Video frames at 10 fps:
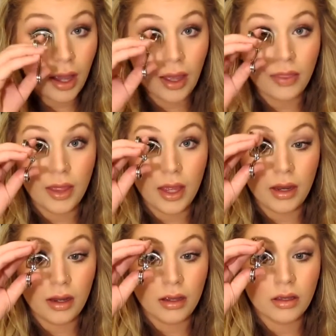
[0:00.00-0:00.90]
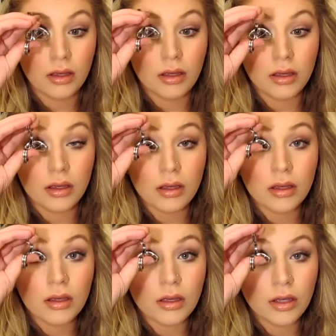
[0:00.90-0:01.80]
and then
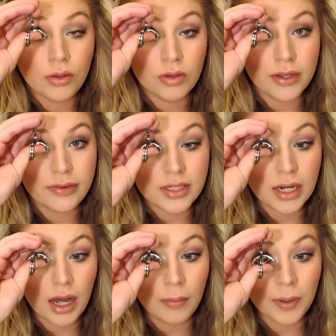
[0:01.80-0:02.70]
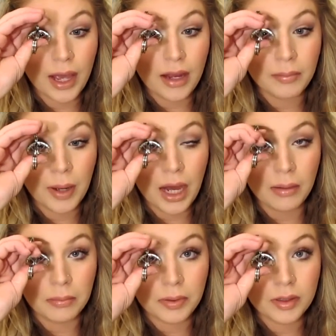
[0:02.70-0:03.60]
you lift it up and
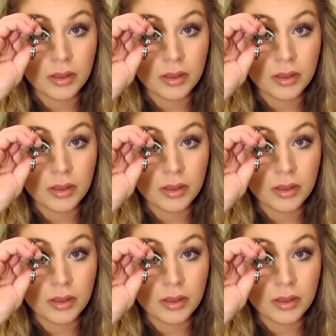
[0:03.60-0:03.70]
pump.